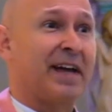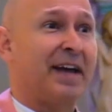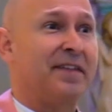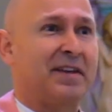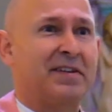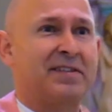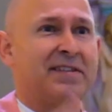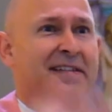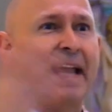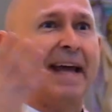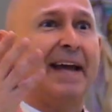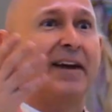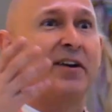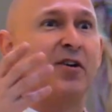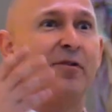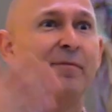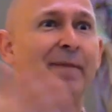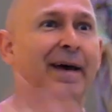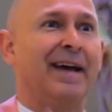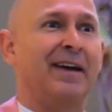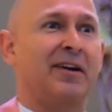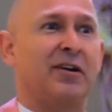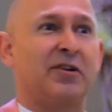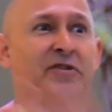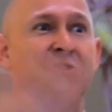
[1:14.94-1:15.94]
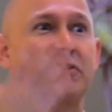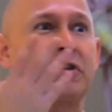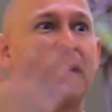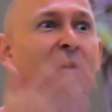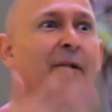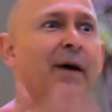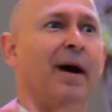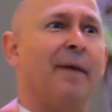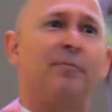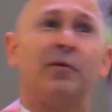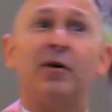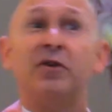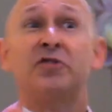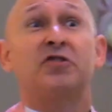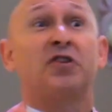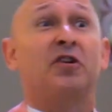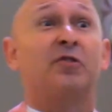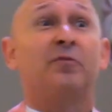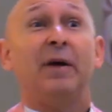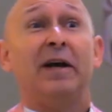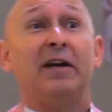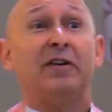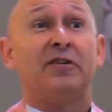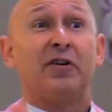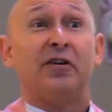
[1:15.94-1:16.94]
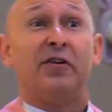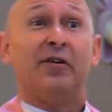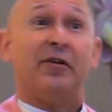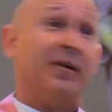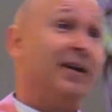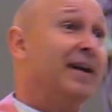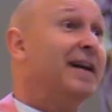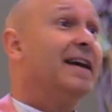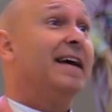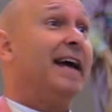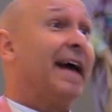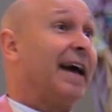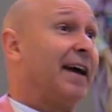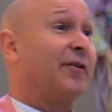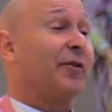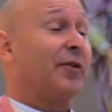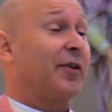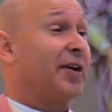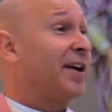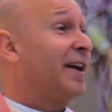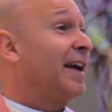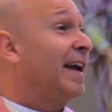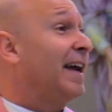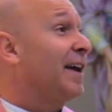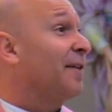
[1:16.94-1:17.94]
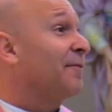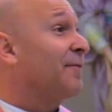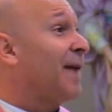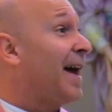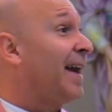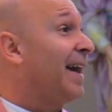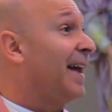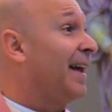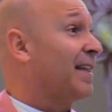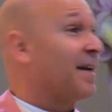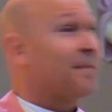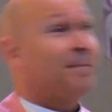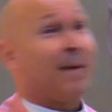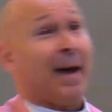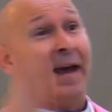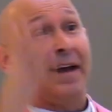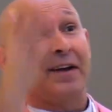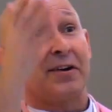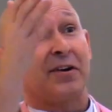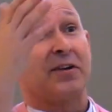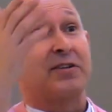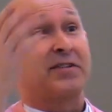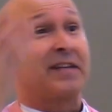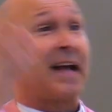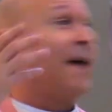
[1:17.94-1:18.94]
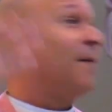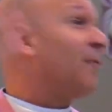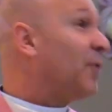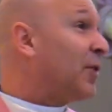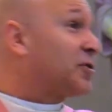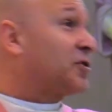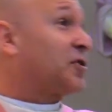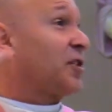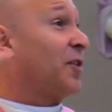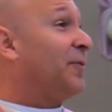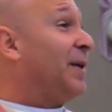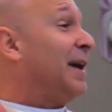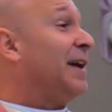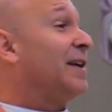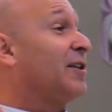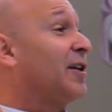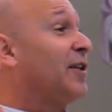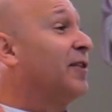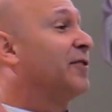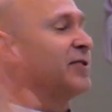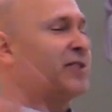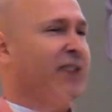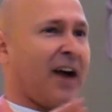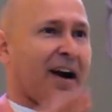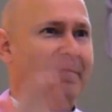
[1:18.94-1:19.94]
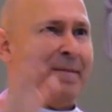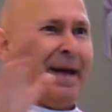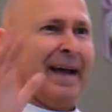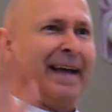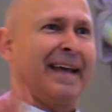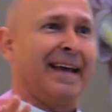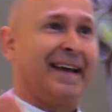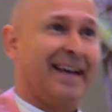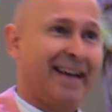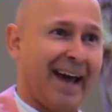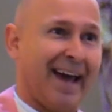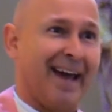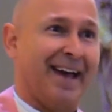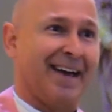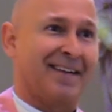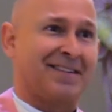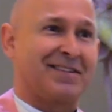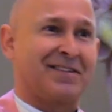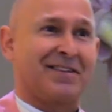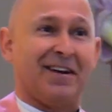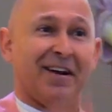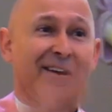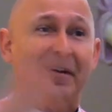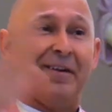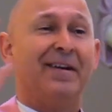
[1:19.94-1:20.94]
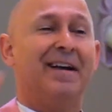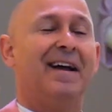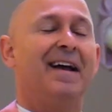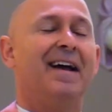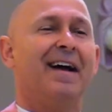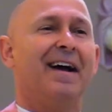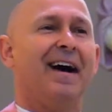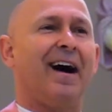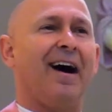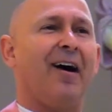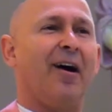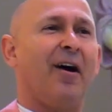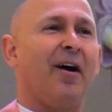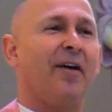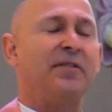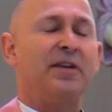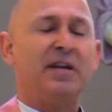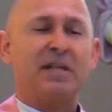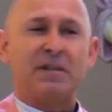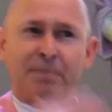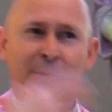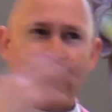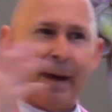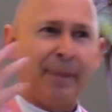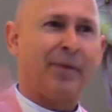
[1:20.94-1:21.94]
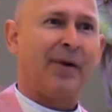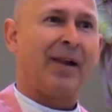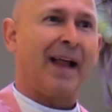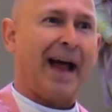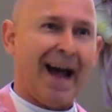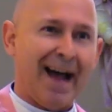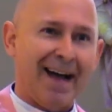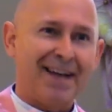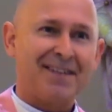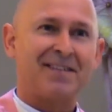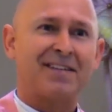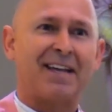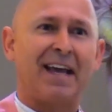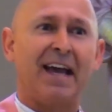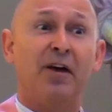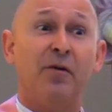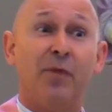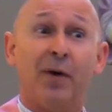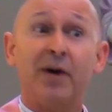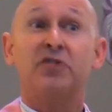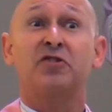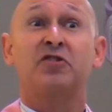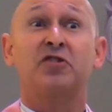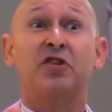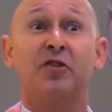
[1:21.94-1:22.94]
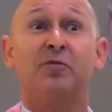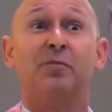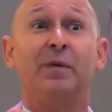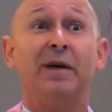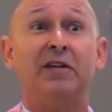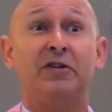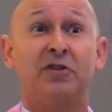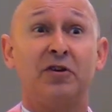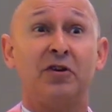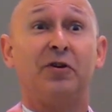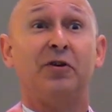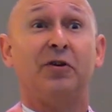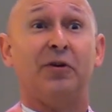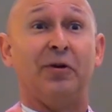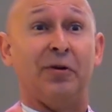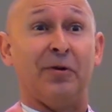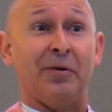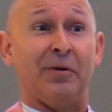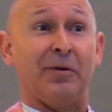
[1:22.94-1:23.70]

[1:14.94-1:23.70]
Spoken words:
sandal makers show up. What should we do in order to get ready? The bakers come. What should we do? Start making cakes, you know. All these people asking, what should we do?